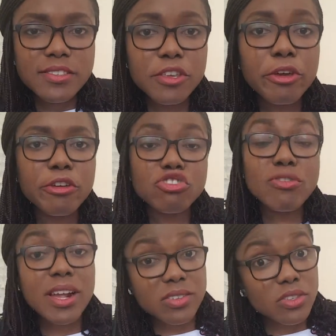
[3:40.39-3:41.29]
stay on your
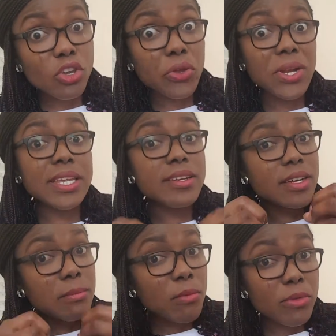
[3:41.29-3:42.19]
track, stay on your
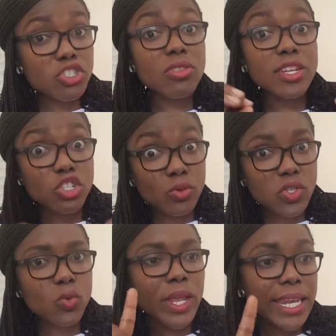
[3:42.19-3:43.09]
lane, but make sure that you're
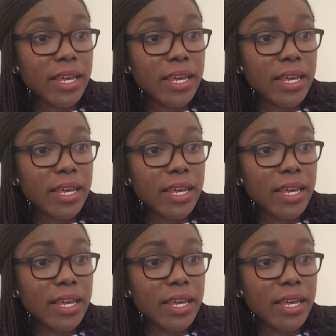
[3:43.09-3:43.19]
sowing.